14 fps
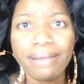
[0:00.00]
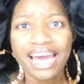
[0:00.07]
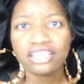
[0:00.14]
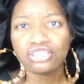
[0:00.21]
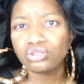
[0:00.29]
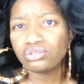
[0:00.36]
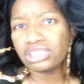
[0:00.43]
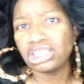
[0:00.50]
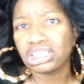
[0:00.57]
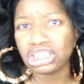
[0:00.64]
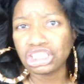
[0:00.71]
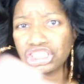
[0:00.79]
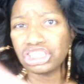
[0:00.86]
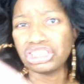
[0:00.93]
But I do
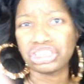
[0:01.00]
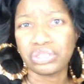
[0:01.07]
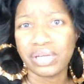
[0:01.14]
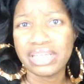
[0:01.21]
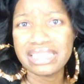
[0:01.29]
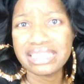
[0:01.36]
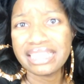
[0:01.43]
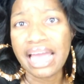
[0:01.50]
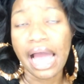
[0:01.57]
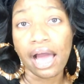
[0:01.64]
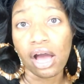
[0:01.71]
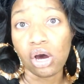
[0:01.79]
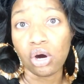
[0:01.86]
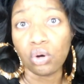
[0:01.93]
think it's just crazy
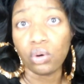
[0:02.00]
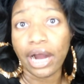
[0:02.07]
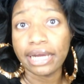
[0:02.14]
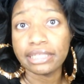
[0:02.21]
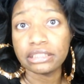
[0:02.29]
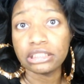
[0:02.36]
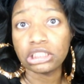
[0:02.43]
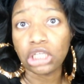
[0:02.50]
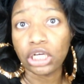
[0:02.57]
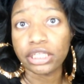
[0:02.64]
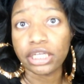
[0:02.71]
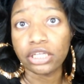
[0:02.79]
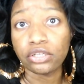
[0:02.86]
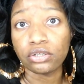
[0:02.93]
how I
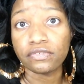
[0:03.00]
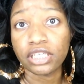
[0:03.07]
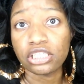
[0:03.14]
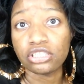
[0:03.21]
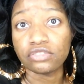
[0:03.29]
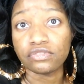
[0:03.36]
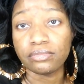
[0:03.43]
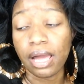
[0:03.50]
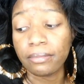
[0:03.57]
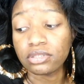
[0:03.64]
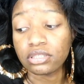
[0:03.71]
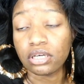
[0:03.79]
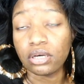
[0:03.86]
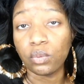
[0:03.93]
start getting notifications from
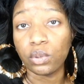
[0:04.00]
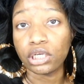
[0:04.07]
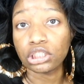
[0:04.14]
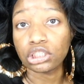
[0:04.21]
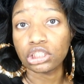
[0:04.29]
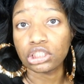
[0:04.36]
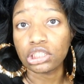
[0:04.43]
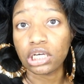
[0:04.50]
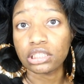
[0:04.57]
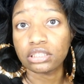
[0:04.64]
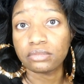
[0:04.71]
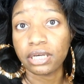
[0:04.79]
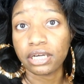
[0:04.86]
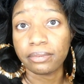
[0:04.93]
Amazon when I start
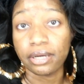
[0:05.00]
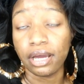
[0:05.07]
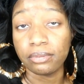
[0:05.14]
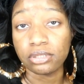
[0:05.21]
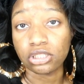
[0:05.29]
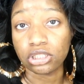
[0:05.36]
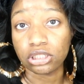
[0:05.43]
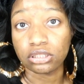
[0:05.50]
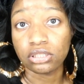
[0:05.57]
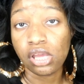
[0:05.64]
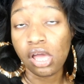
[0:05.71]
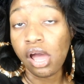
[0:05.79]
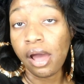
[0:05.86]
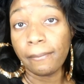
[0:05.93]
talking smack about Amazon.
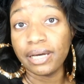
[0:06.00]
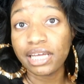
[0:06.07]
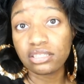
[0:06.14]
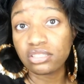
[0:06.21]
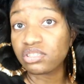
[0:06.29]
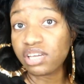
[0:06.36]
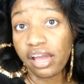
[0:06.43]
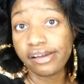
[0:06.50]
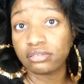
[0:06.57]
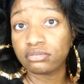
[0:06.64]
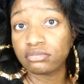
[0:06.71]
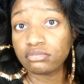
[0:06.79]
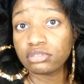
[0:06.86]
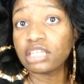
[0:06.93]
But that's
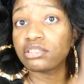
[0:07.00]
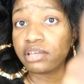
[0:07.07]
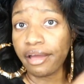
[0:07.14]
okay. That's